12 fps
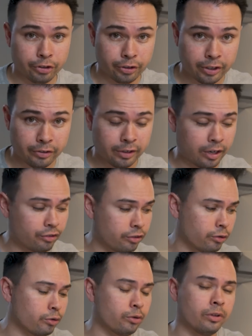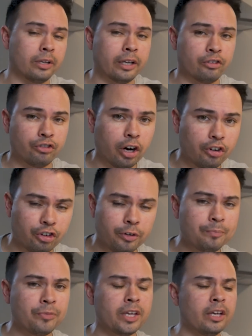your destination or to the next
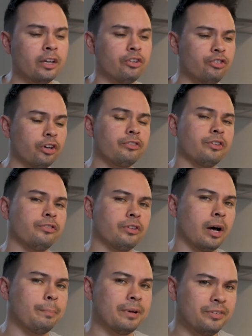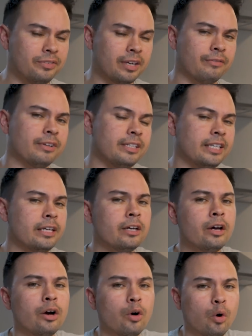charger, just stop at 70
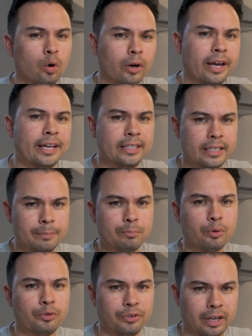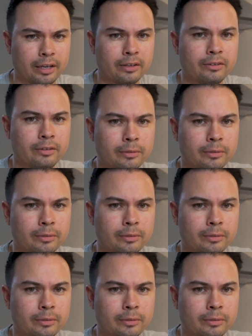or 80%.